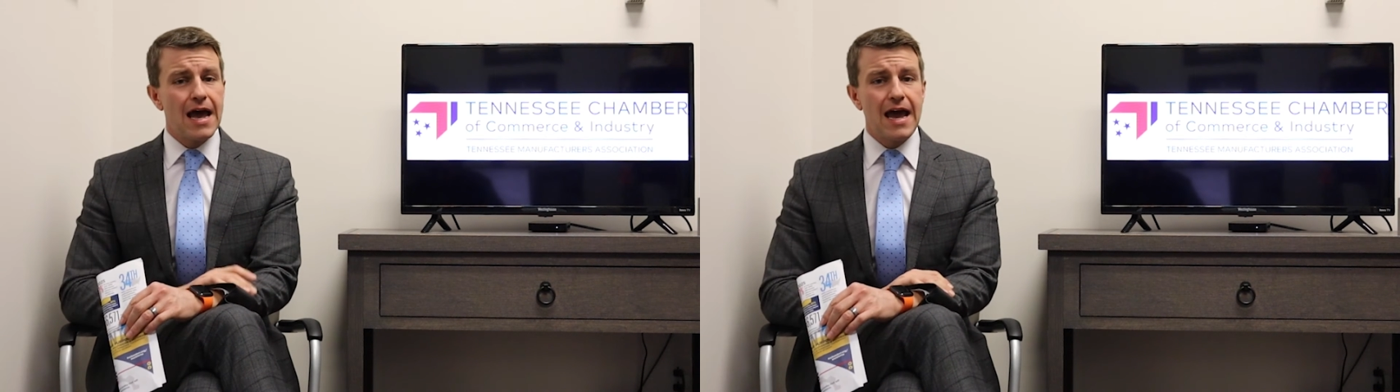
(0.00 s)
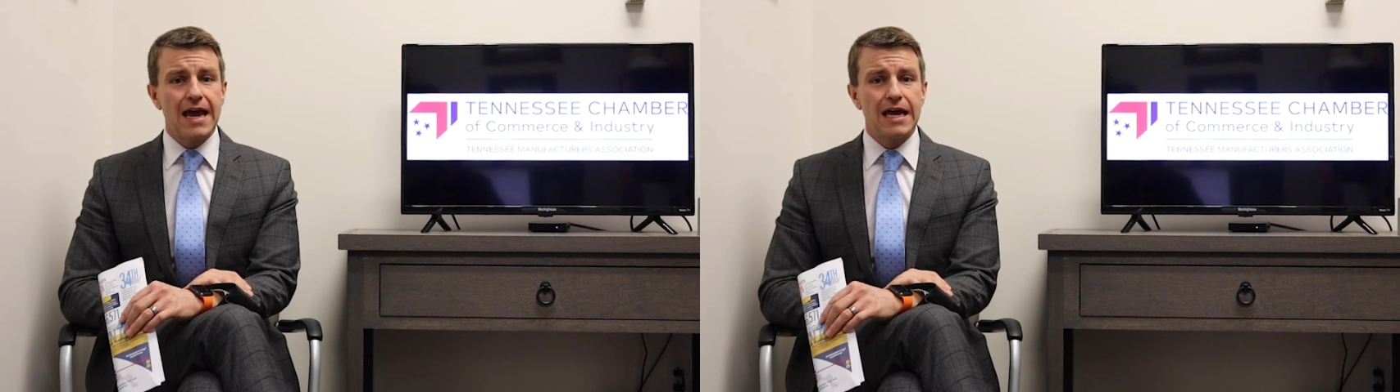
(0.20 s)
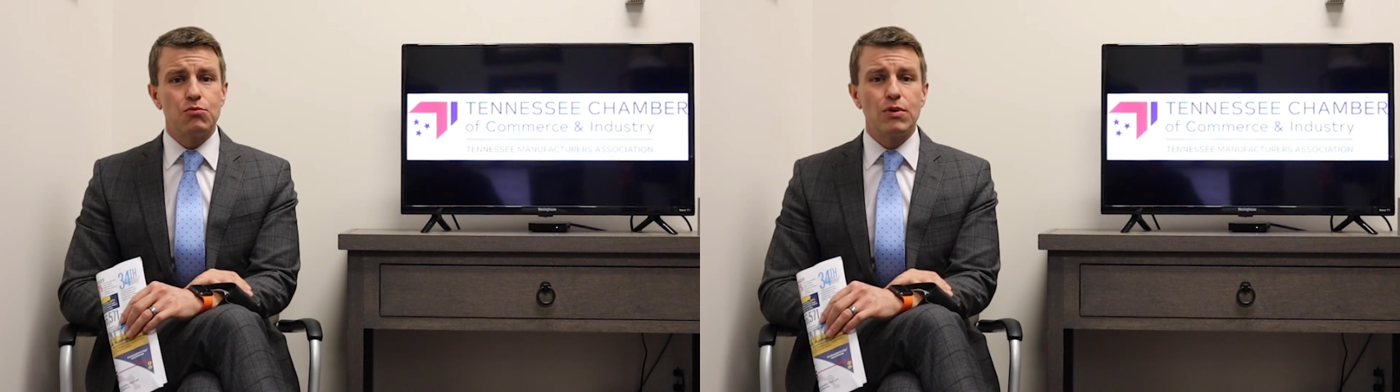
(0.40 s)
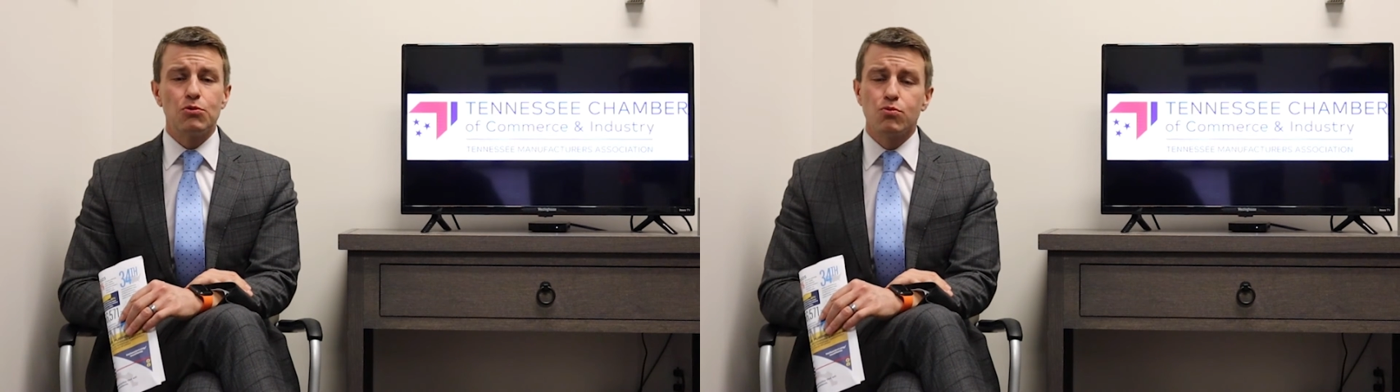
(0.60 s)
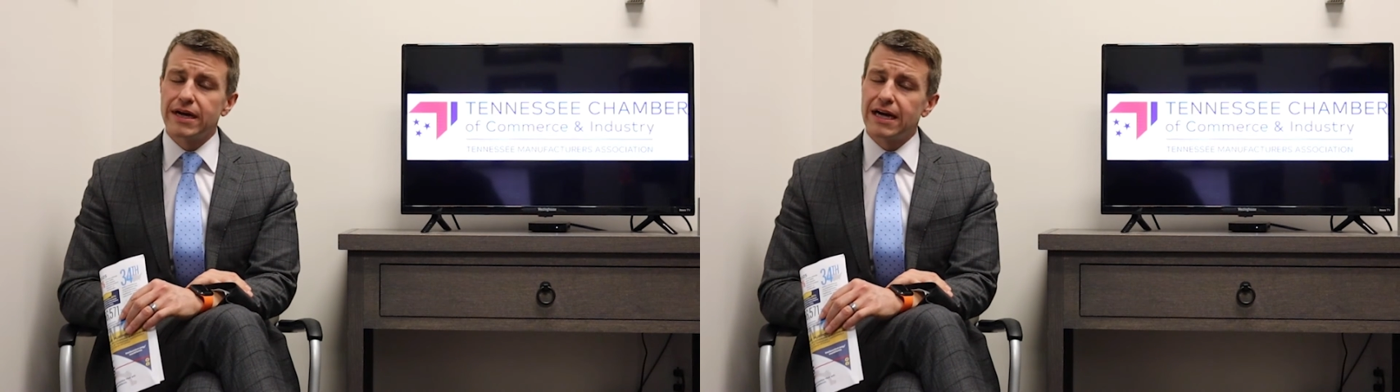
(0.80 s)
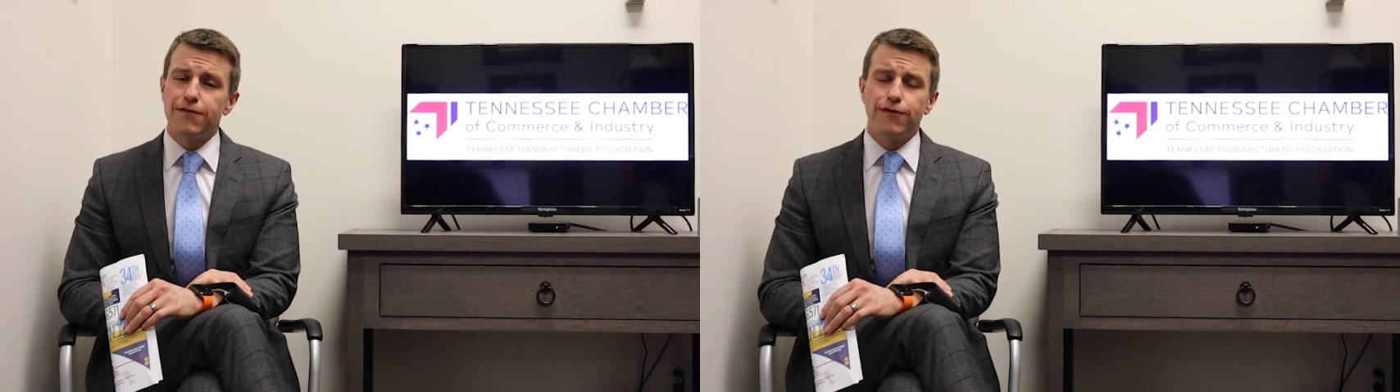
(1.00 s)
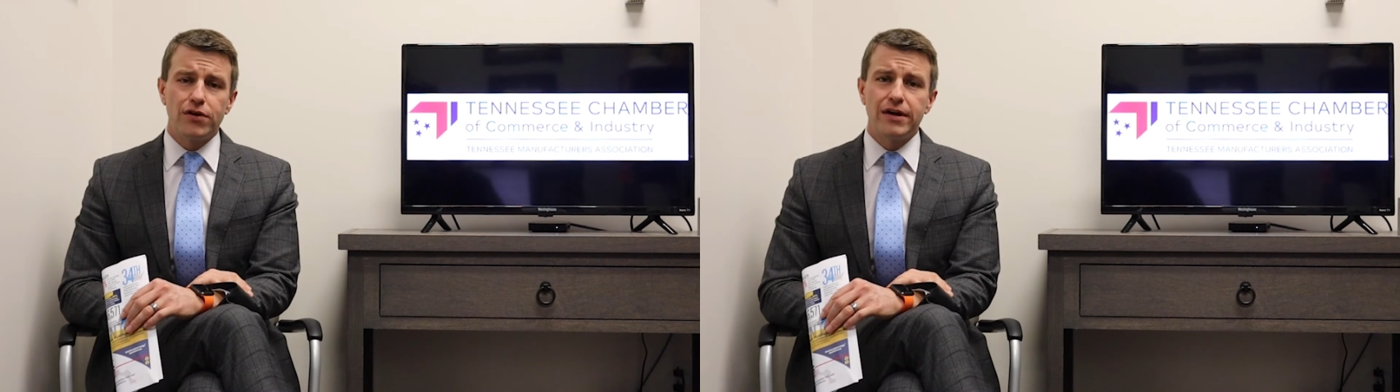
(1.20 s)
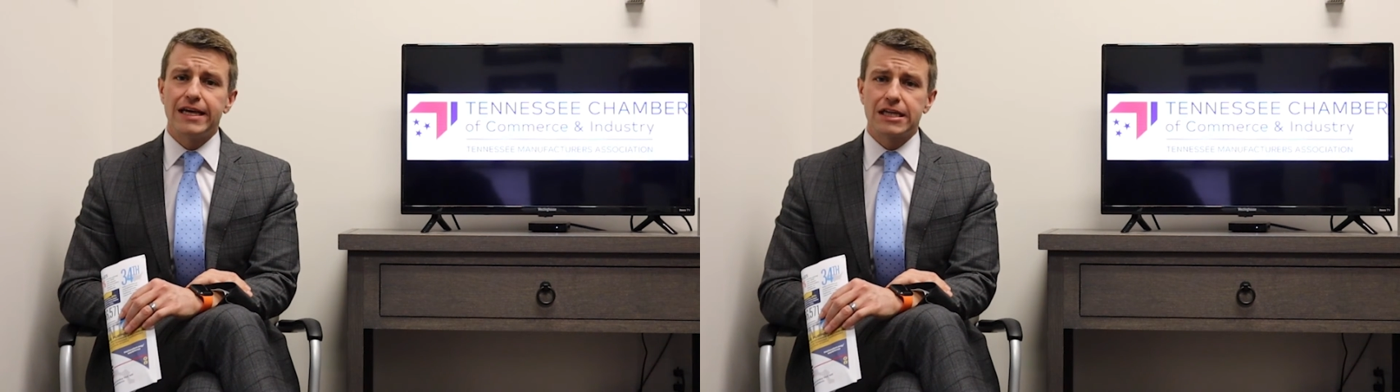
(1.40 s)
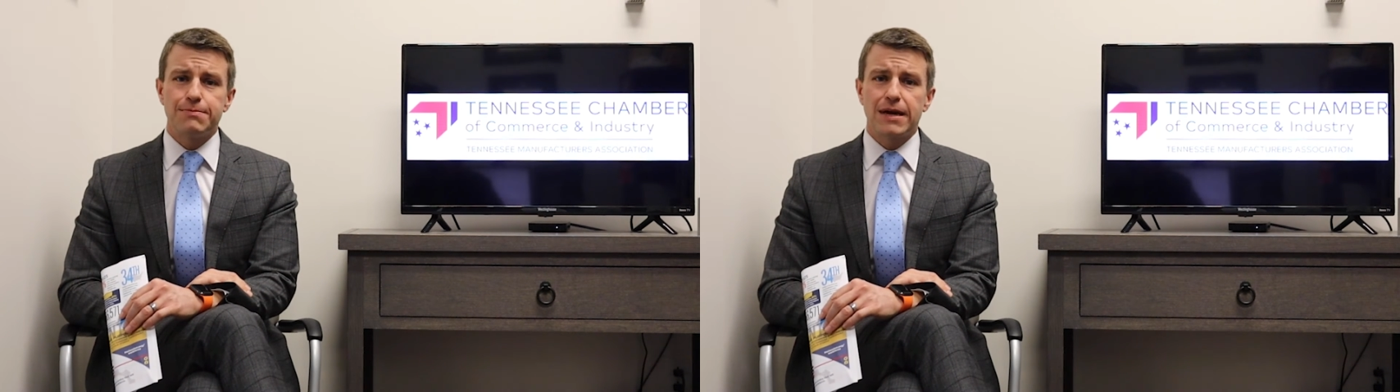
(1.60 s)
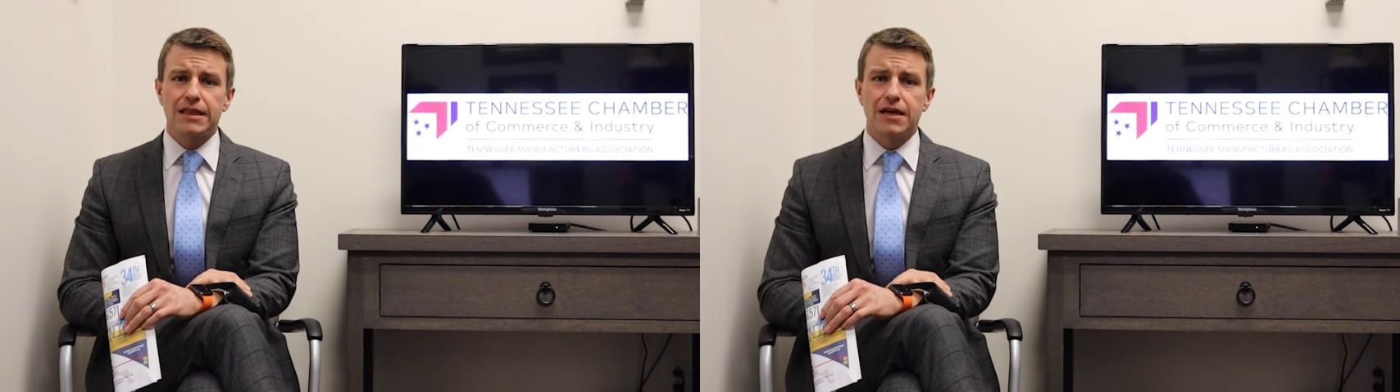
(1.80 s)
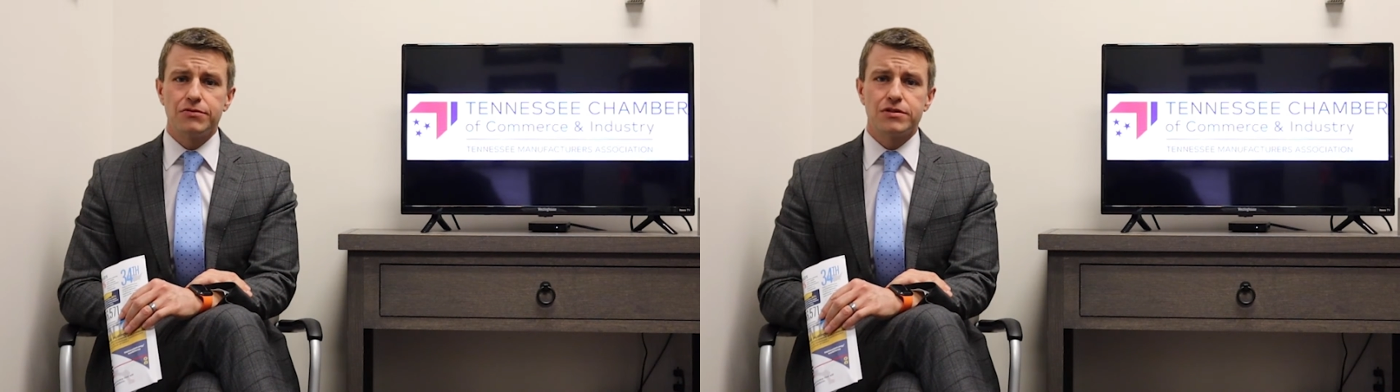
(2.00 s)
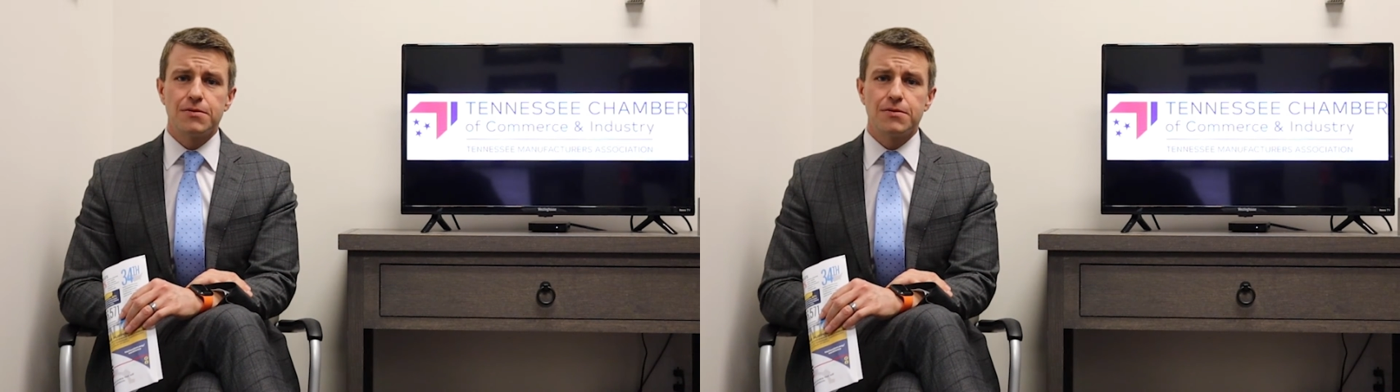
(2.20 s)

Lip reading: and we really fully expect those